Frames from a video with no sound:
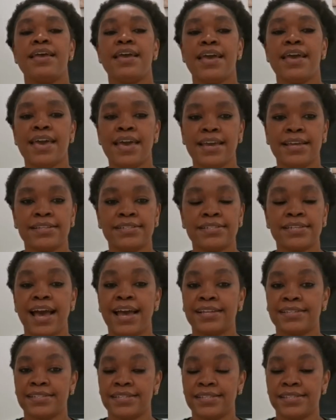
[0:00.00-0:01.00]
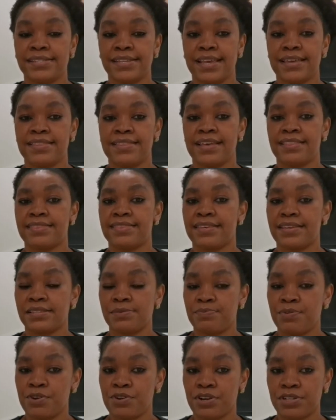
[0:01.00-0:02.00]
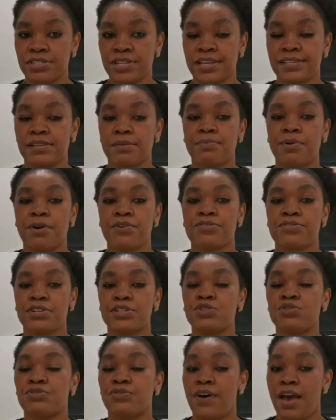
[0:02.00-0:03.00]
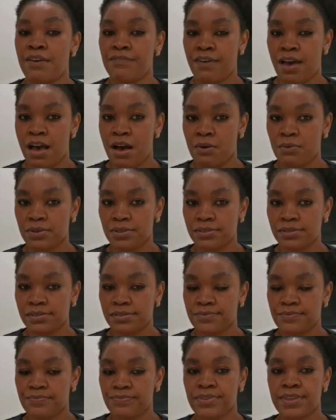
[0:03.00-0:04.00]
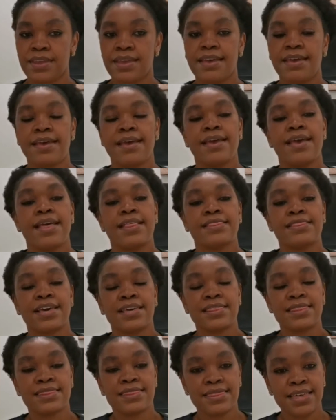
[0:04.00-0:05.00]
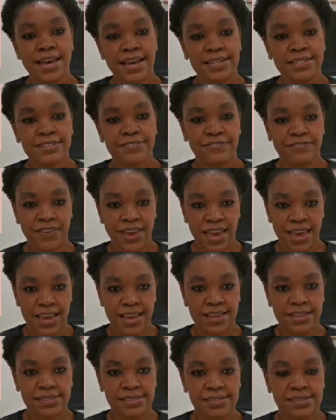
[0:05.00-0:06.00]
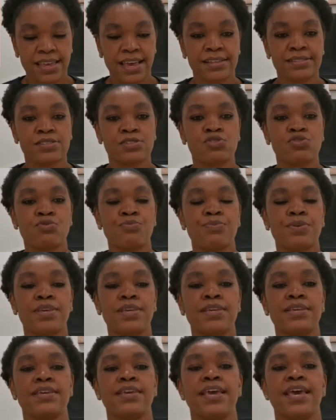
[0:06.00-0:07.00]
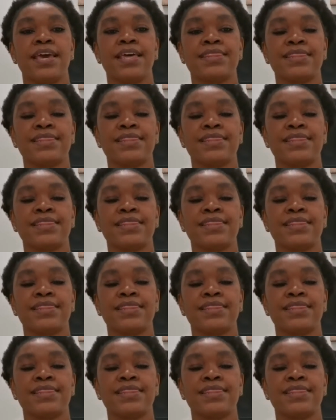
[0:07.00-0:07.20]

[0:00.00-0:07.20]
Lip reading: And I did say that this period takes about 3 to 5 hours. The third phase gets to be